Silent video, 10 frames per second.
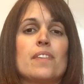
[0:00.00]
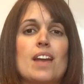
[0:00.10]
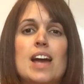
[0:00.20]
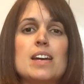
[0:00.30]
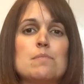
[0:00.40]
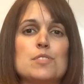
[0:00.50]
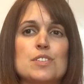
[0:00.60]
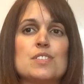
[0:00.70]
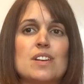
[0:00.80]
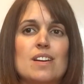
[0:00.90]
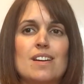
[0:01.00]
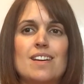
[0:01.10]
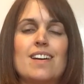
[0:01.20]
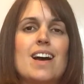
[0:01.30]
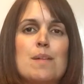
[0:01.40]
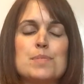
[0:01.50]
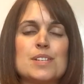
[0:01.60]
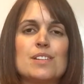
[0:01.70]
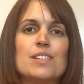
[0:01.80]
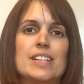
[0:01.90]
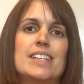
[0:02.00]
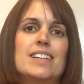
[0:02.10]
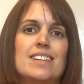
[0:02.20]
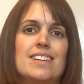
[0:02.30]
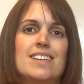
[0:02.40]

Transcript: I am just absolutely